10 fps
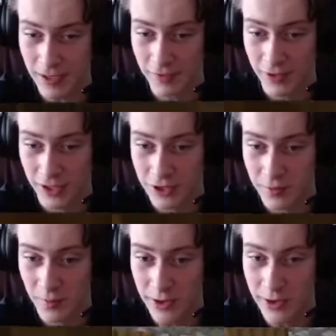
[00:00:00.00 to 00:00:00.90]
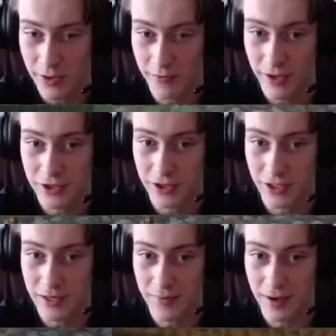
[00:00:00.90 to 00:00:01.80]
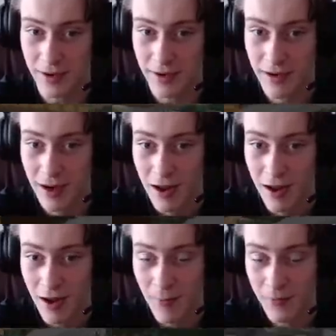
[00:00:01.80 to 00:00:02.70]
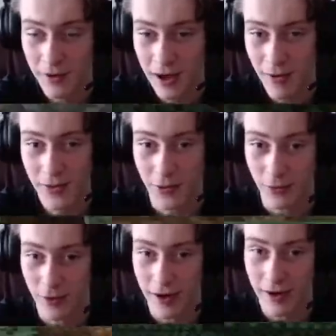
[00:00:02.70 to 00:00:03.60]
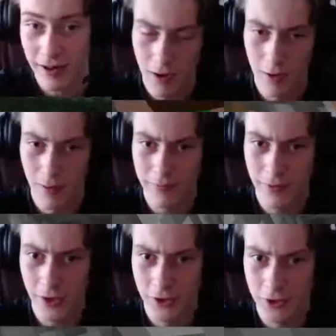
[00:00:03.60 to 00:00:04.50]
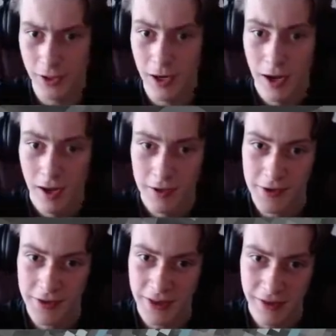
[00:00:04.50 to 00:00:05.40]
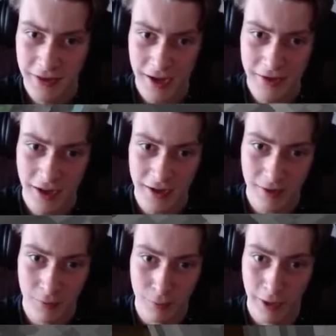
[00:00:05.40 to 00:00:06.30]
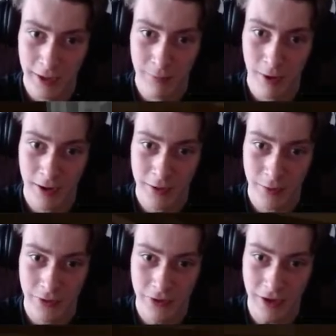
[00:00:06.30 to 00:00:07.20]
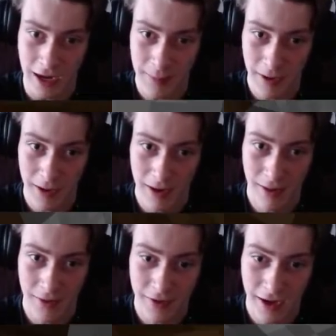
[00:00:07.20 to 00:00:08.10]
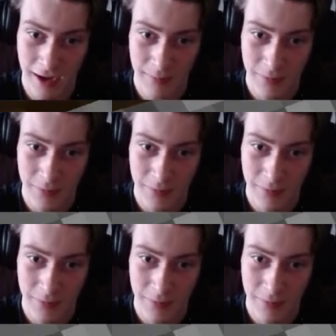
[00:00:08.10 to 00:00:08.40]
a villager breeder eventually, but for now, this is fine. Alright, villager. These guys tend to really want to escape a lot of the time,